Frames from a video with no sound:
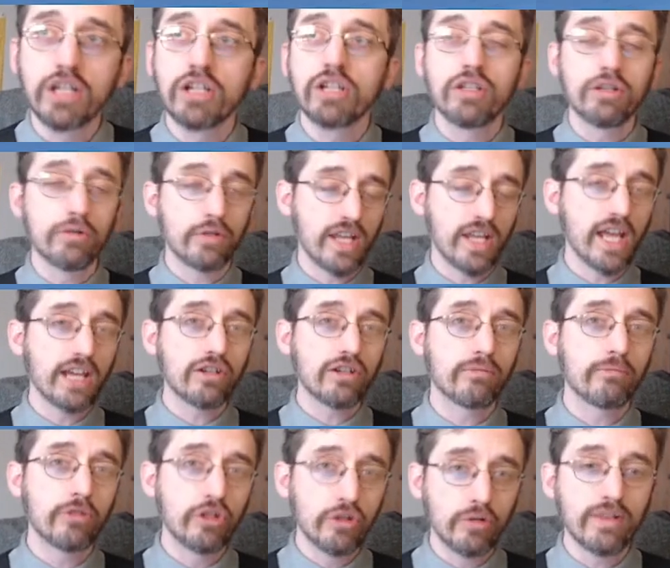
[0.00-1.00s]
You can't
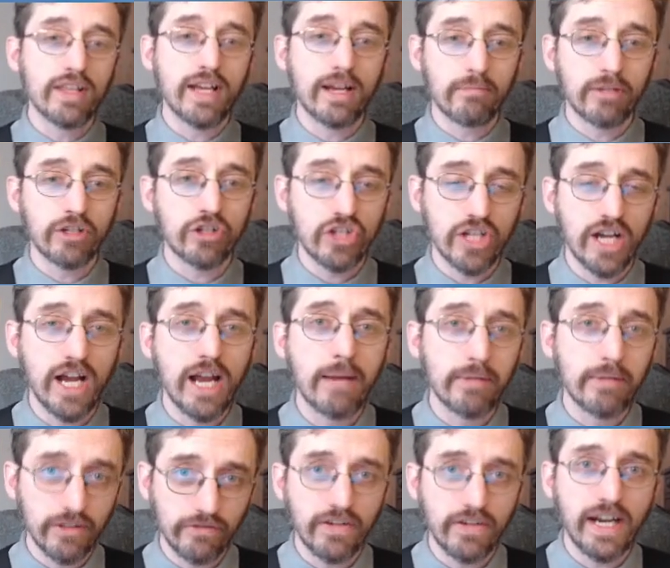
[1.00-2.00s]
do that much time in
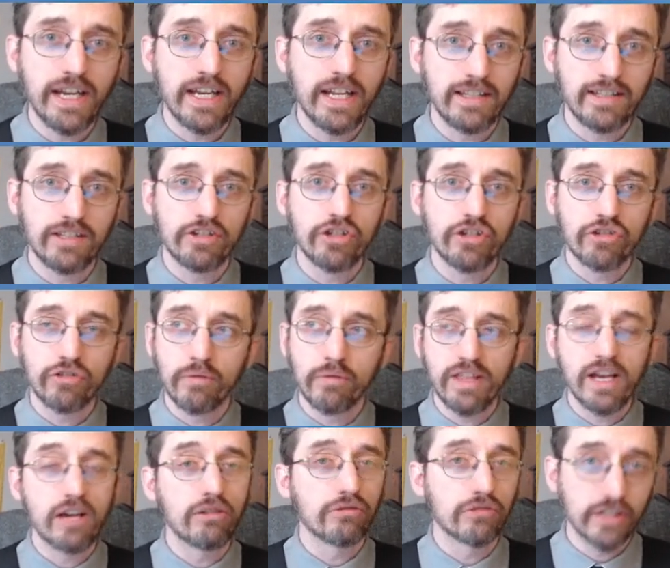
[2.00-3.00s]
the finance industry
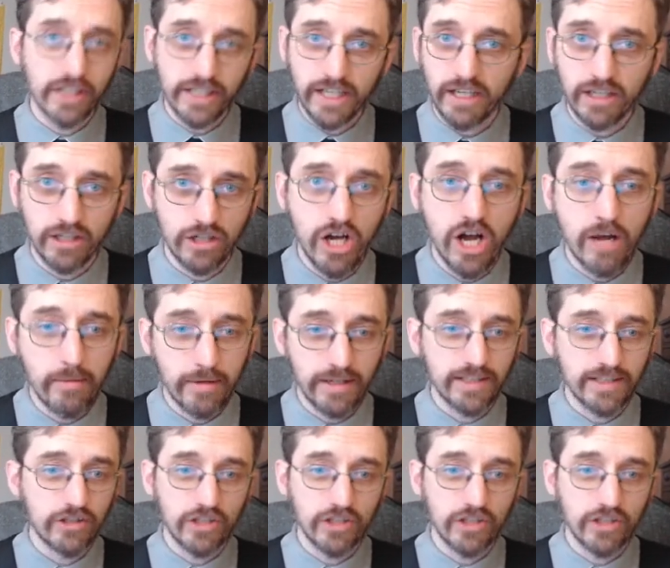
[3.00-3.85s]
without learning economics.